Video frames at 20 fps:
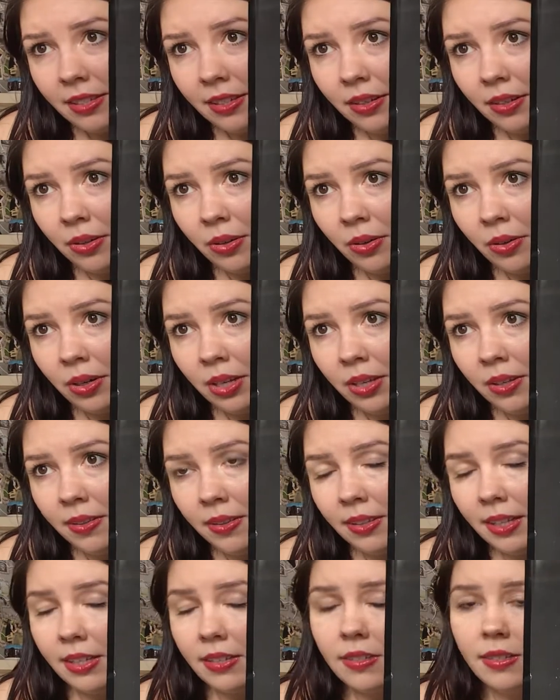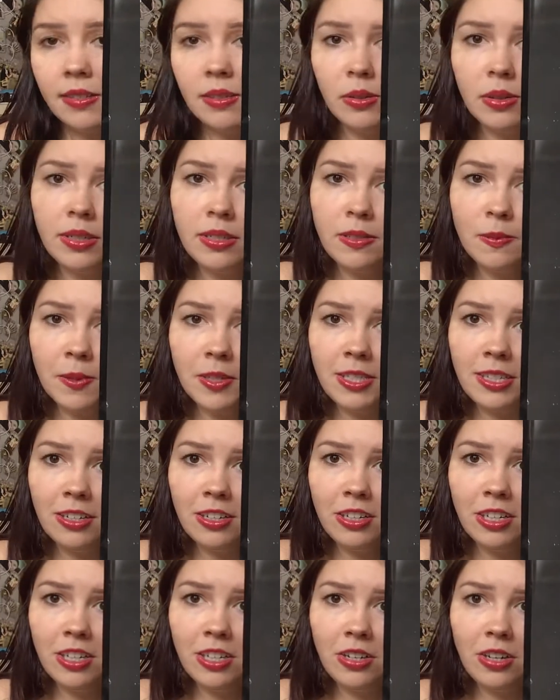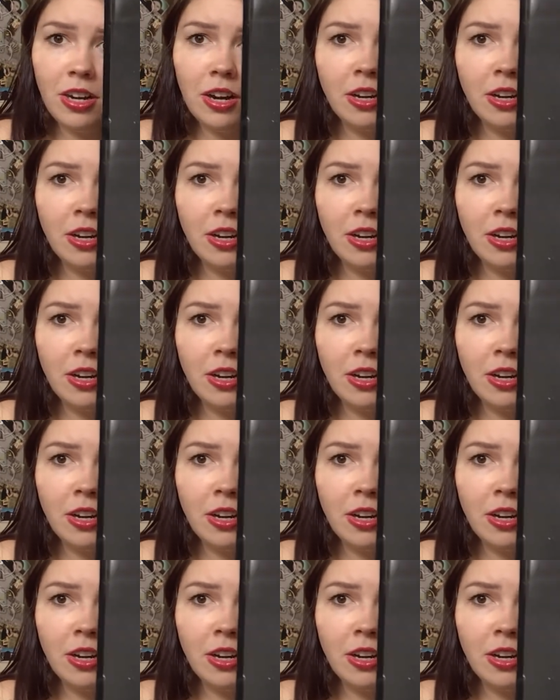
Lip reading: two, like, source material